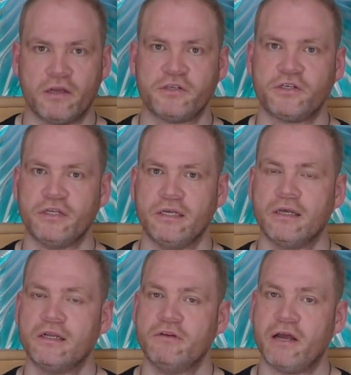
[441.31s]
actually
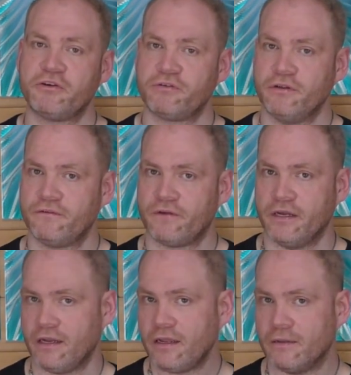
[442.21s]
naturally
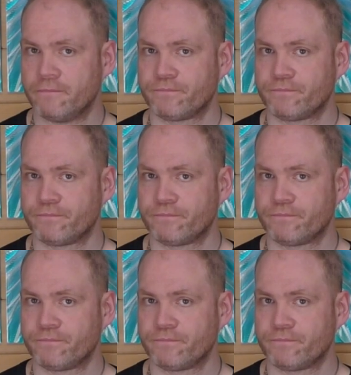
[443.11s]
fade out.